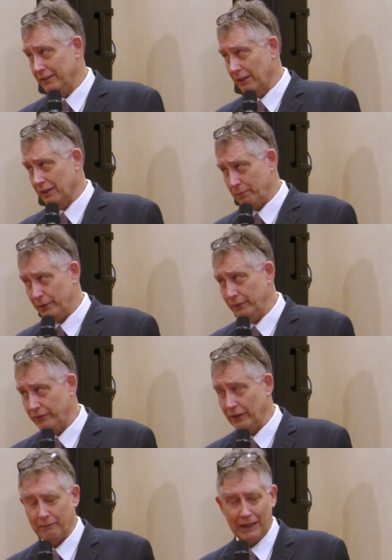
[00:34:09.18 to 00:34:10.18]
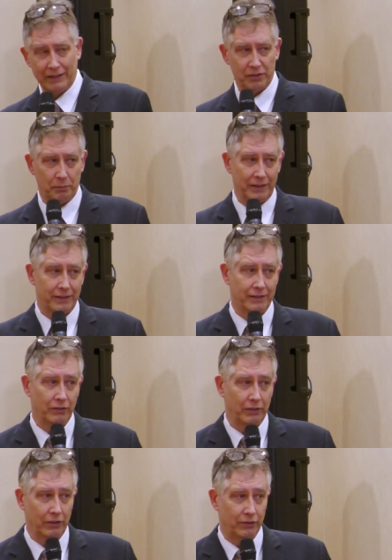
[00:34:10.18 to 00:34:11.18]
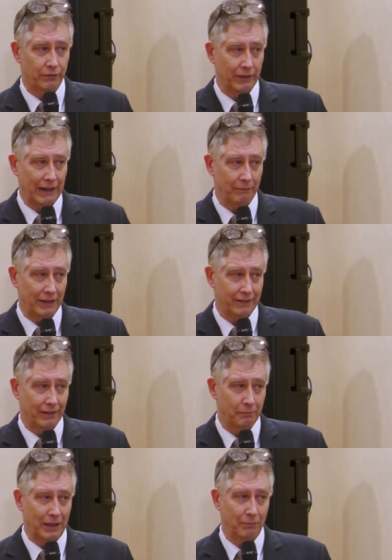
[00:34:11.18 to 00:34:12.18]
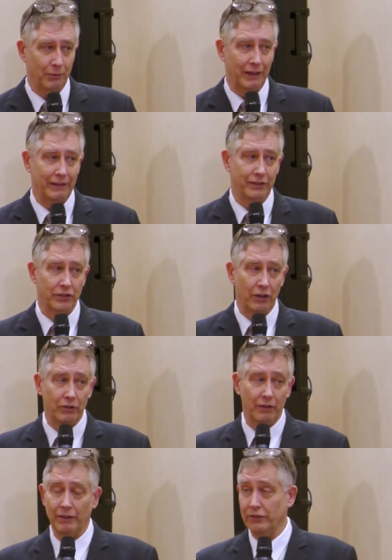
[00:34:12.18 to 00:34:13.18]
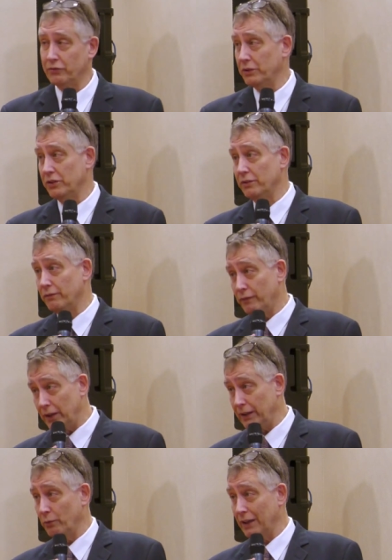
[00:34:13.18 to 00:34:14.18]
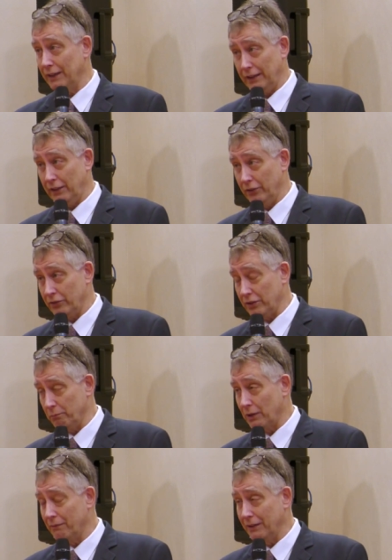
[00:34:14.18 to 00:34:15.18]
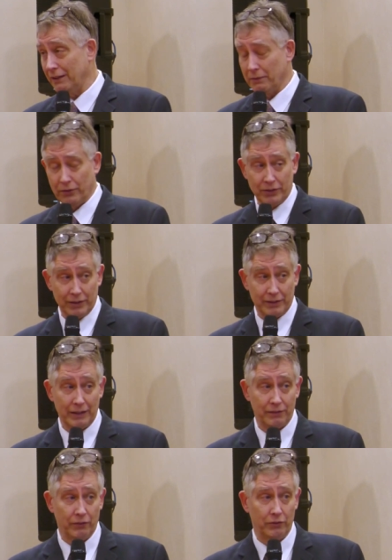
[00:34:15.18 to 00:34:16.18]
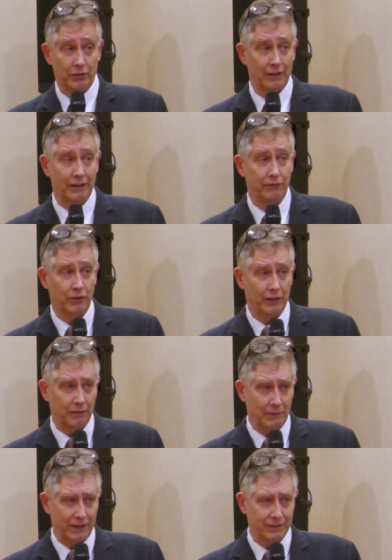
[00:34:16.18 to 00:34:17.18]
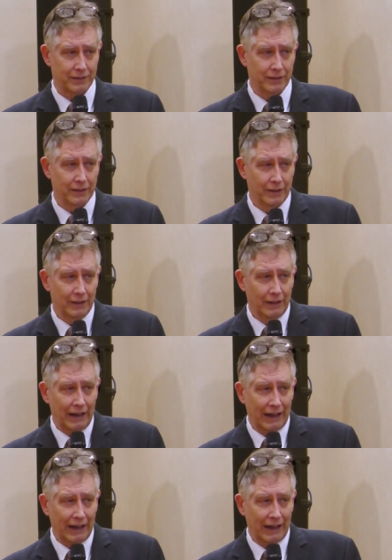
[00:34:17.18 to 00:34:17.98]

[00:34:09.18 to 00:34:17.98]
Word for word: It's not approved for M S, but it's still used for that by some people. And there's Ocrevus, which is very widely used and probably the most successful drug ever in M S.